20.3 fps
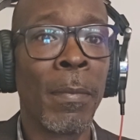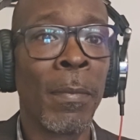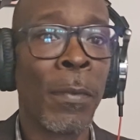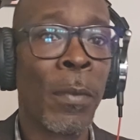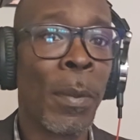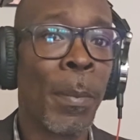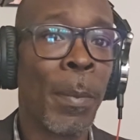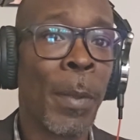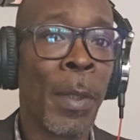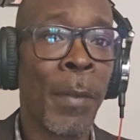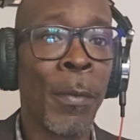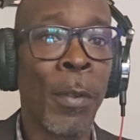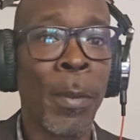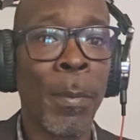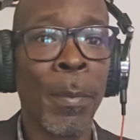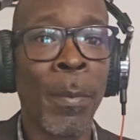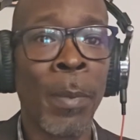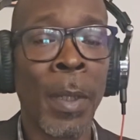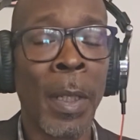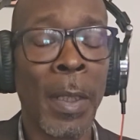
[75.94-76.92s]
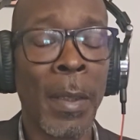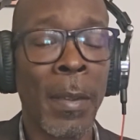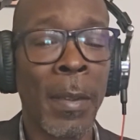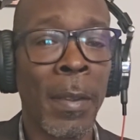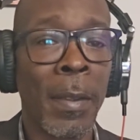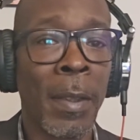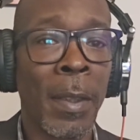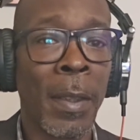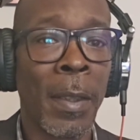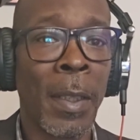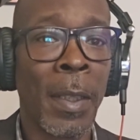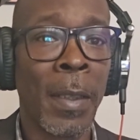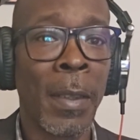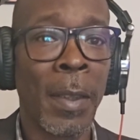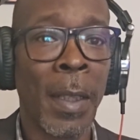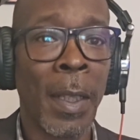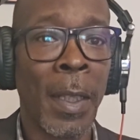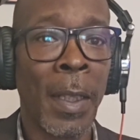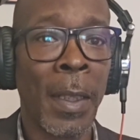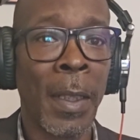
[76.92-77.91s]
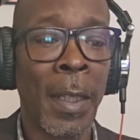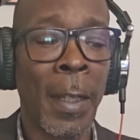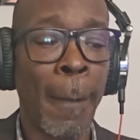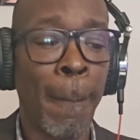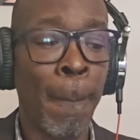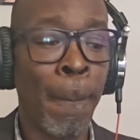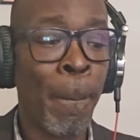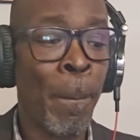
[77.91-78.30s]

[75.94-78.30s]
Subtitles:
from different places and things like that.